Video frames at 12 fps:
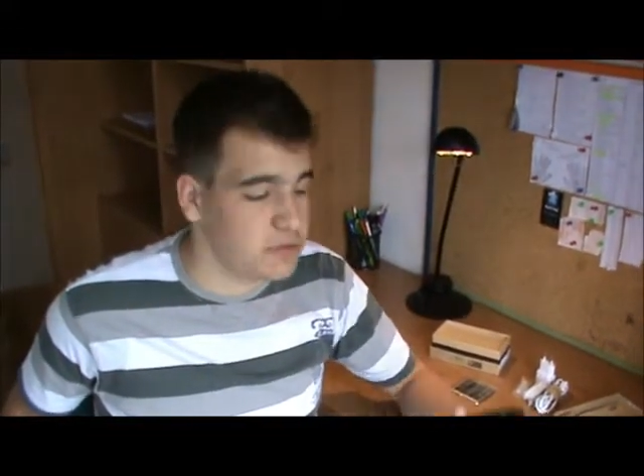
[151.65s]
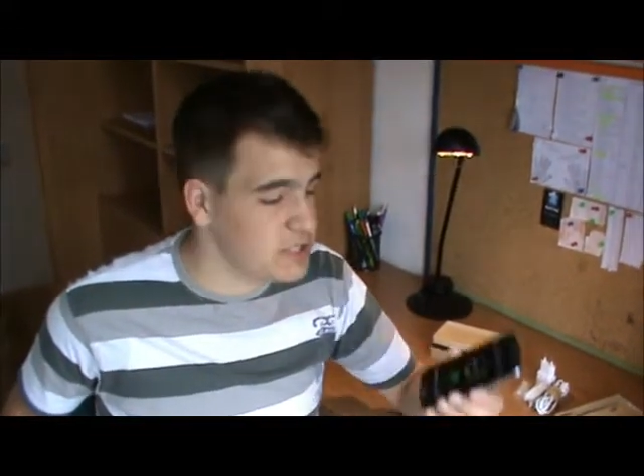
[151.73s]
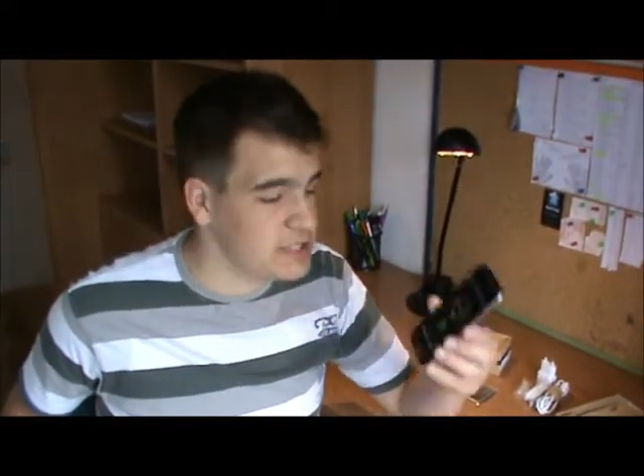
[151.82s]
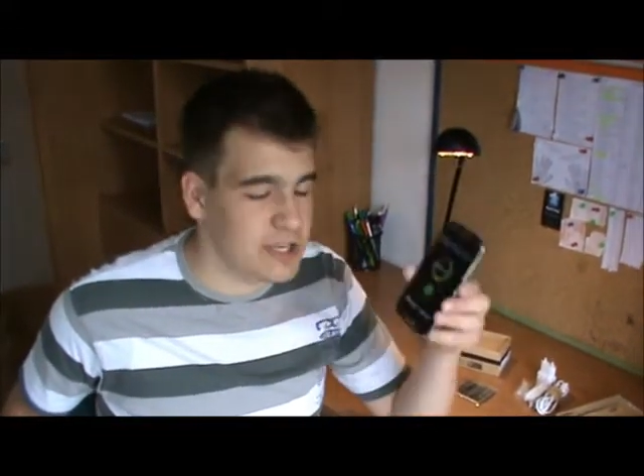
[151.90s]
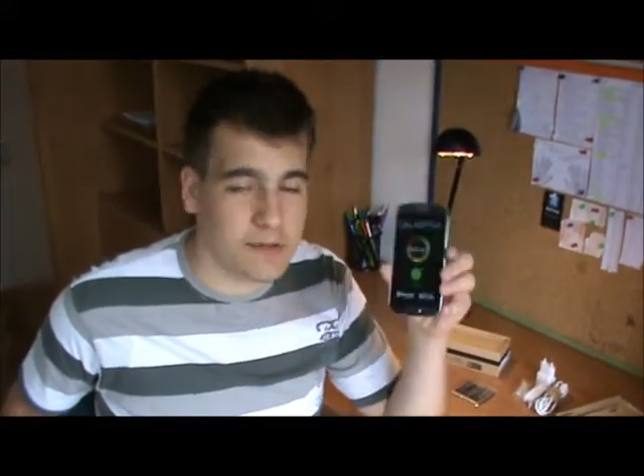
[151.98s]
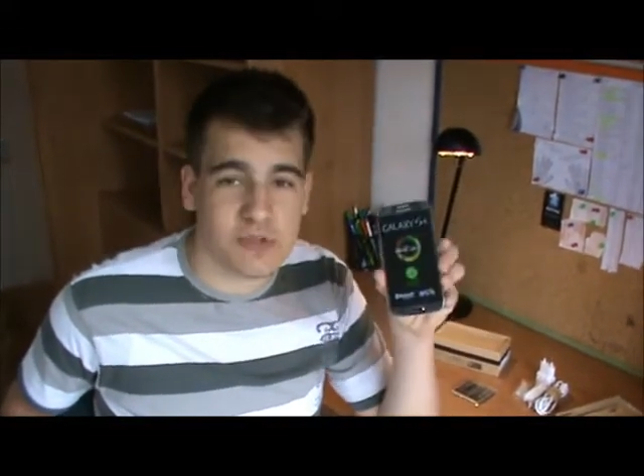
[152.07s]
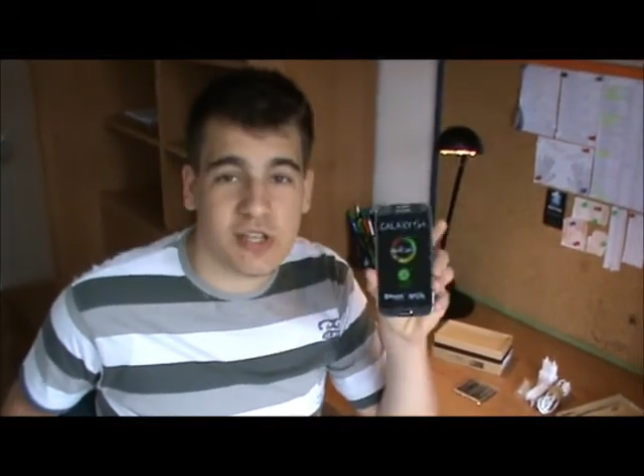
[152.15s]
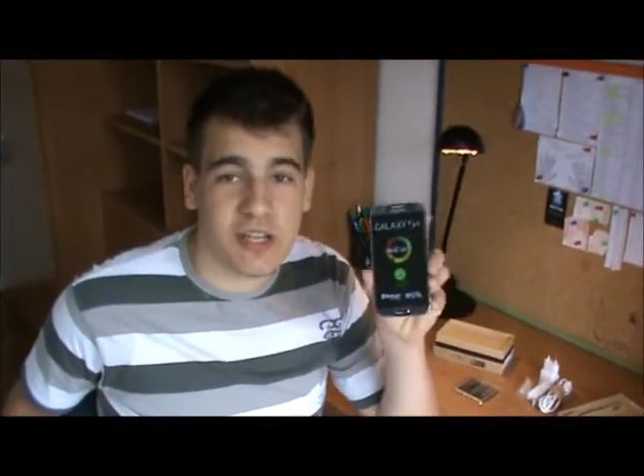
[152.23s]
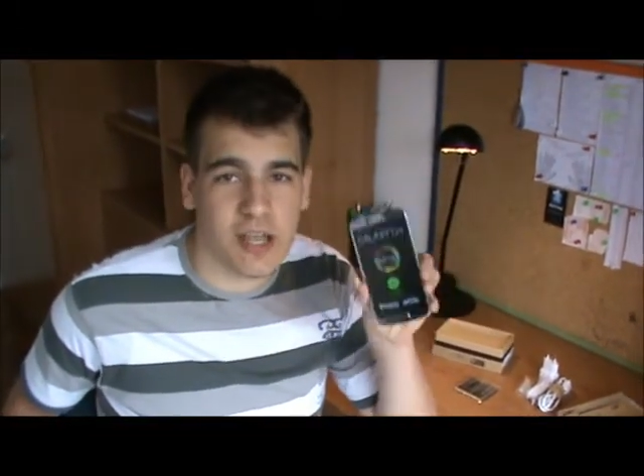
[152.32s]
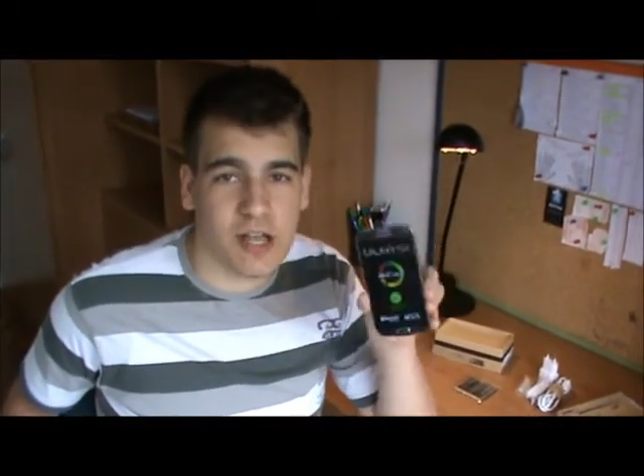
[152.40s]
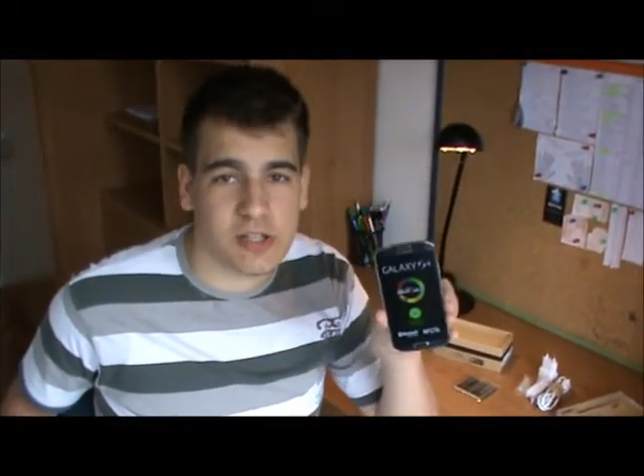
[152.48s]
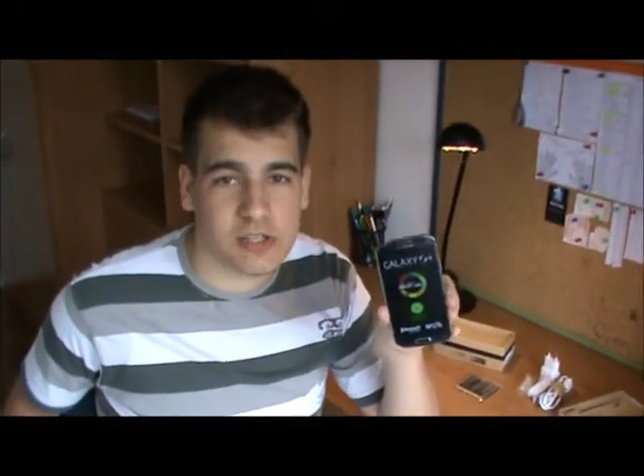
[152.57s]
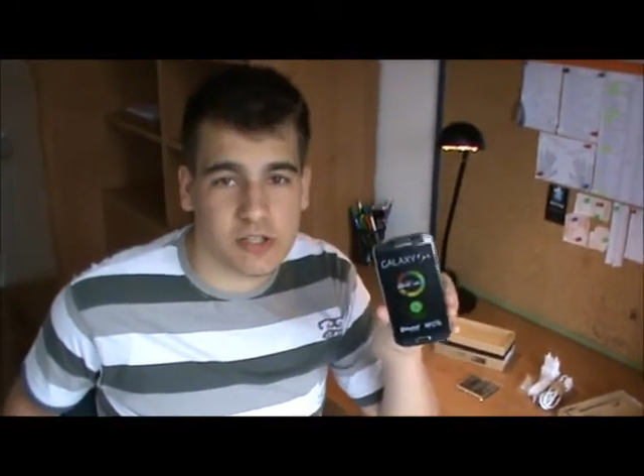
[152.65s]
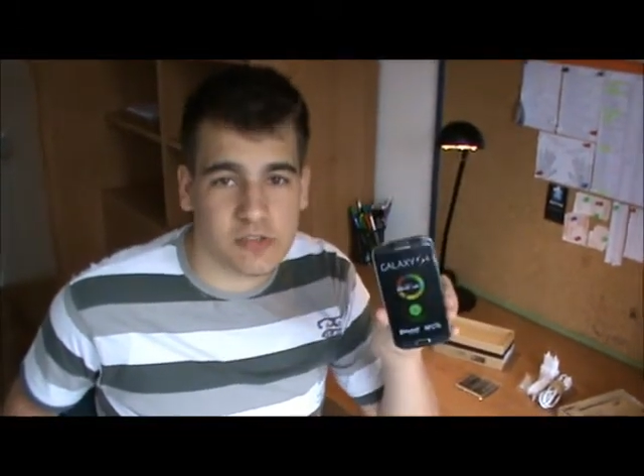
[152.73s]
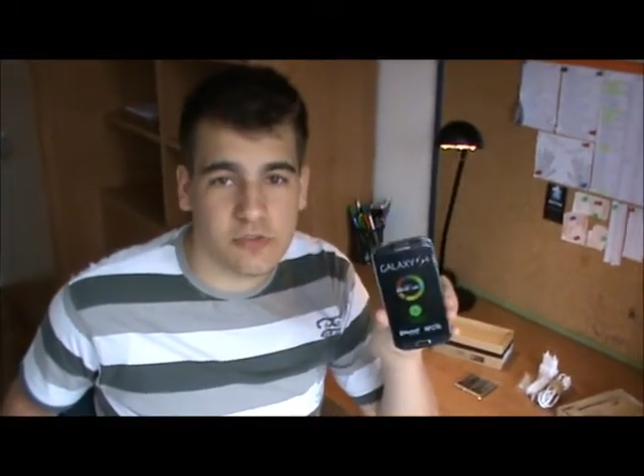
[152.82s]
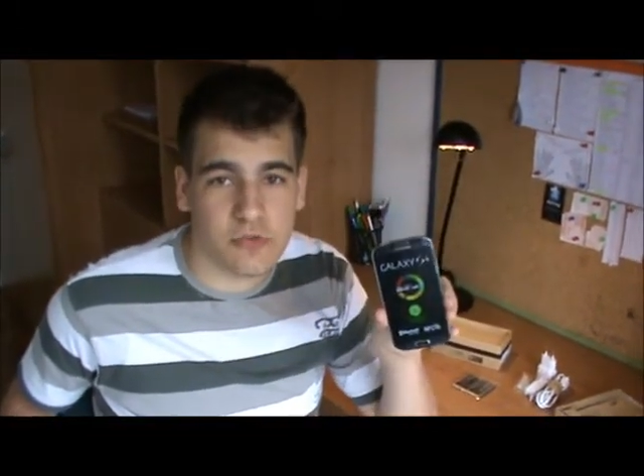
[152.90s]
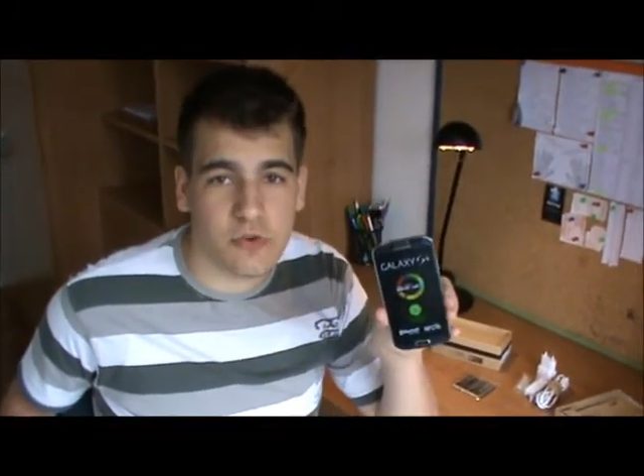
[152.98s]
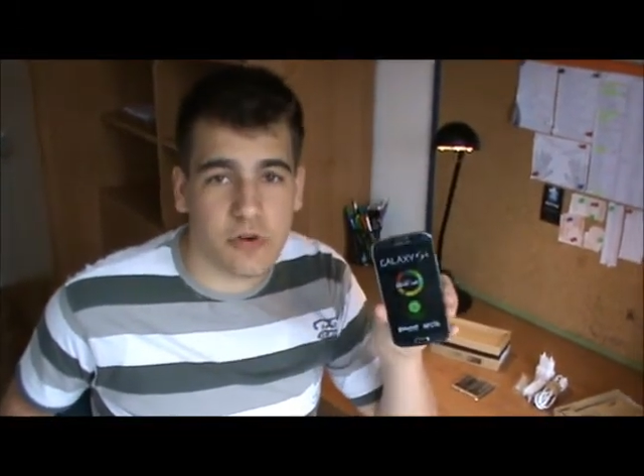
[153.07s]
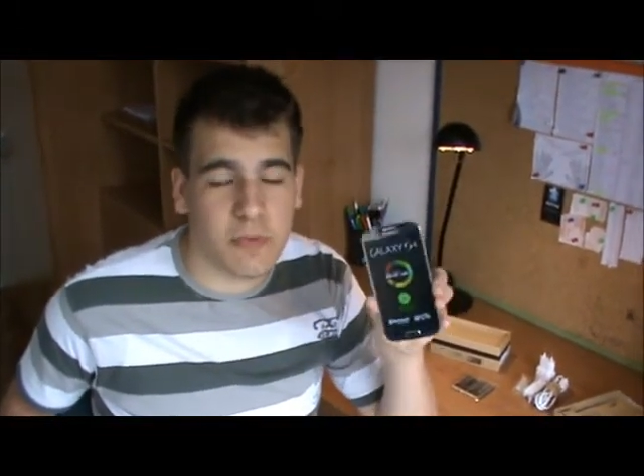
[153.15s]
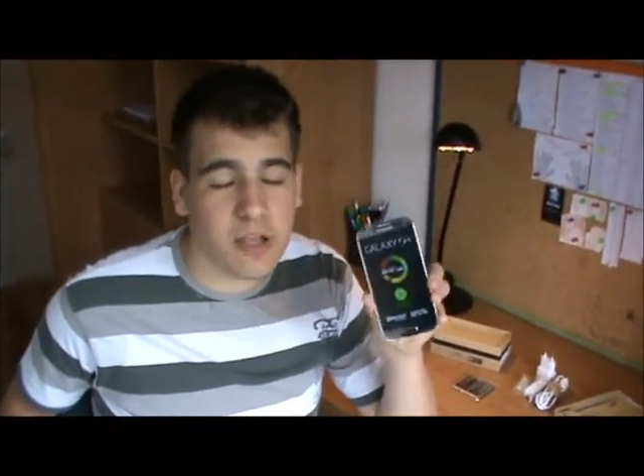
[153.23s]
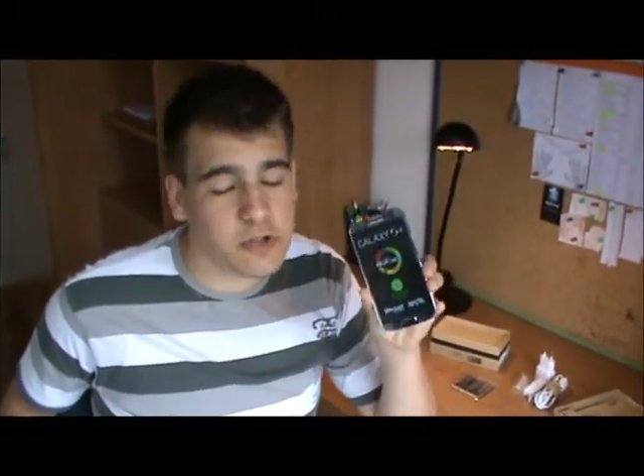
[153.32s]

of the Samsung Galaxy S4,